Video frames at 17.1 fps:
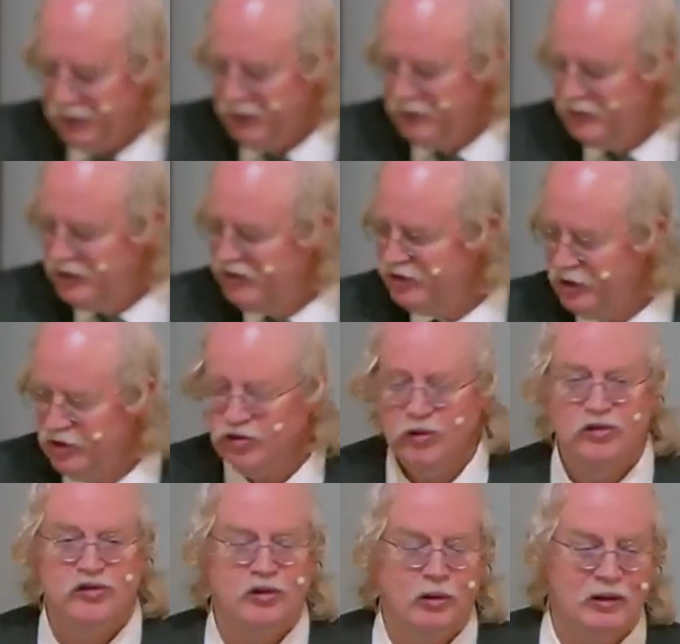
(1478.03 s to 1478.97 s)
These
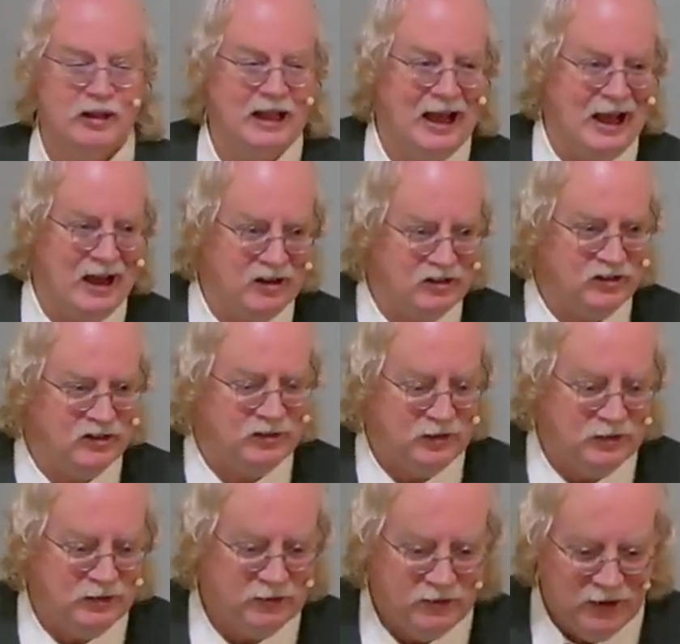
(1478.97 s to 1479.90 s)
cisterns don't last.
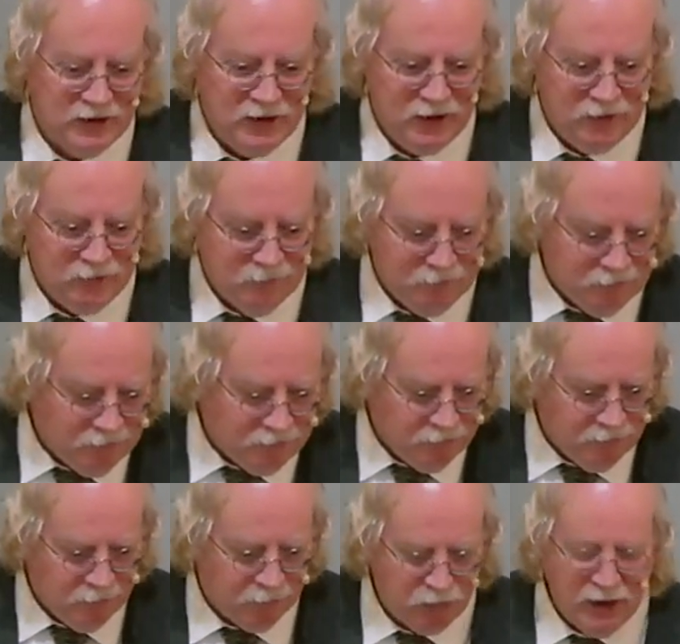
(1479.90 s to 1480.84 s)
They
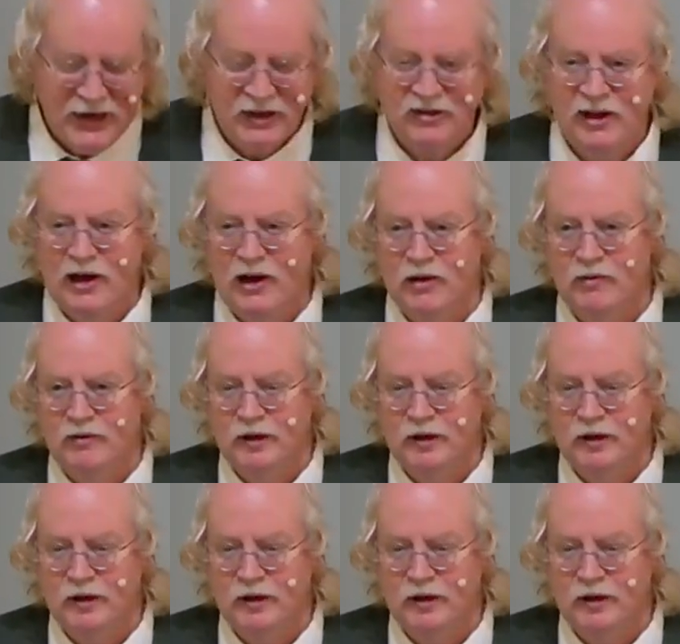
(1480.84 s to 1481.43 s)
break down.